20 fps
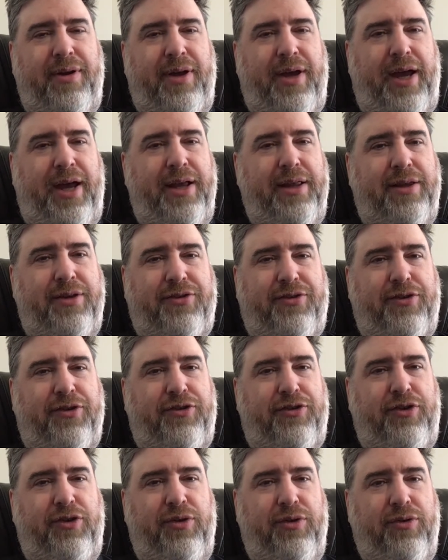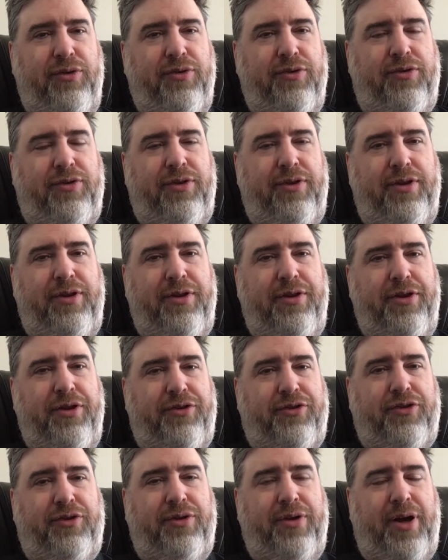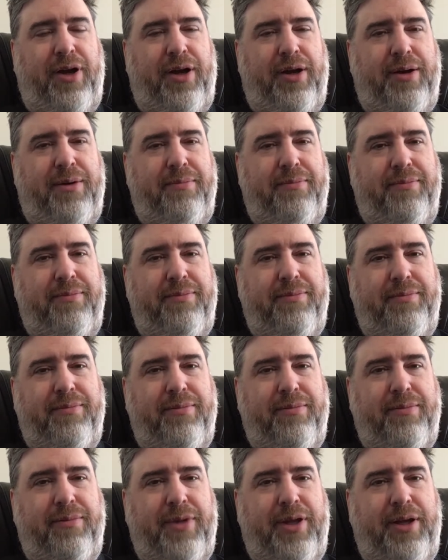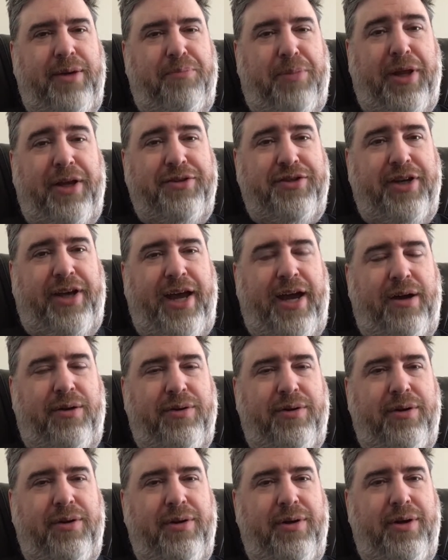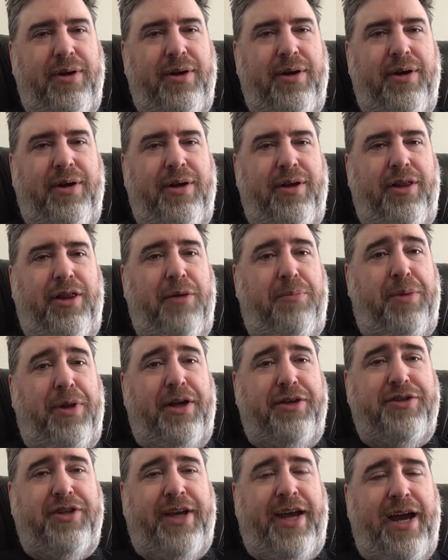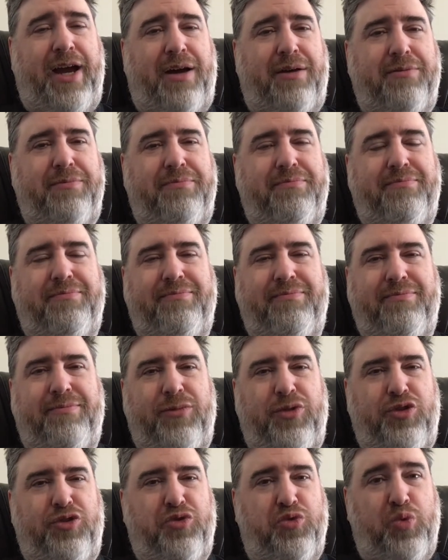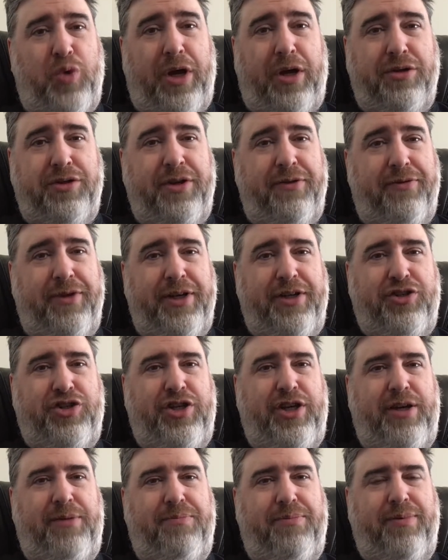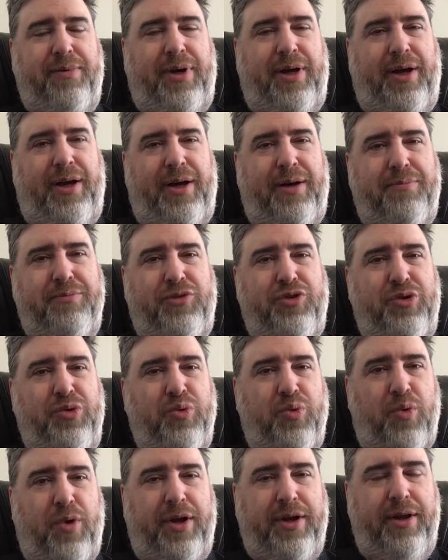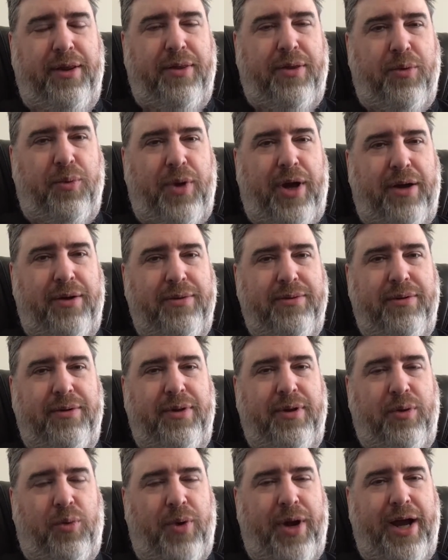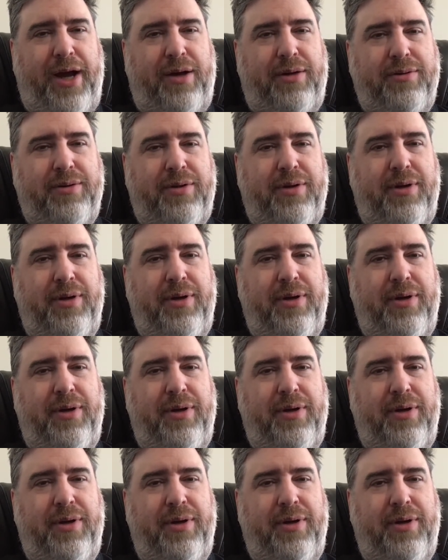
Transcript: And let's just use the Plus account. The Plus account is relatively cheap to run it throughout the round.